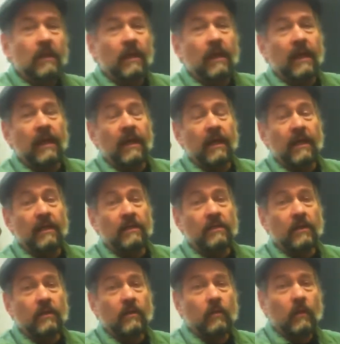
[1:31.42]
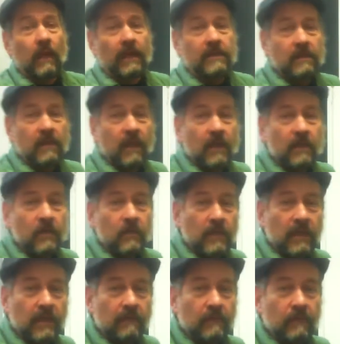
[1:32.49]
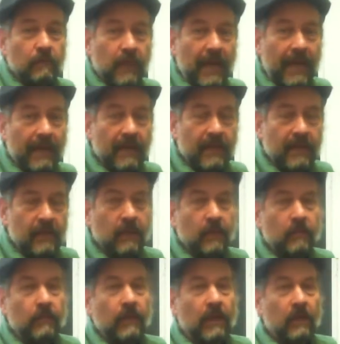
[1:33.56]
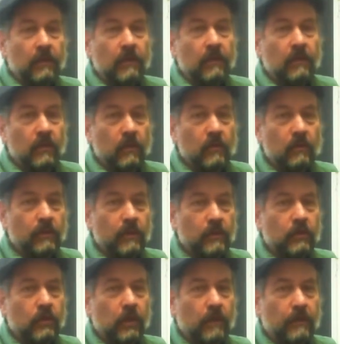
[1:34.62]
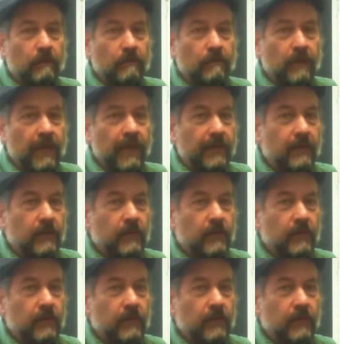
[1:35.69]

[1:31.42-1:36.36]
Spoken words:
And I did not use any of the black keys on the piano because those would be the sharps and flats.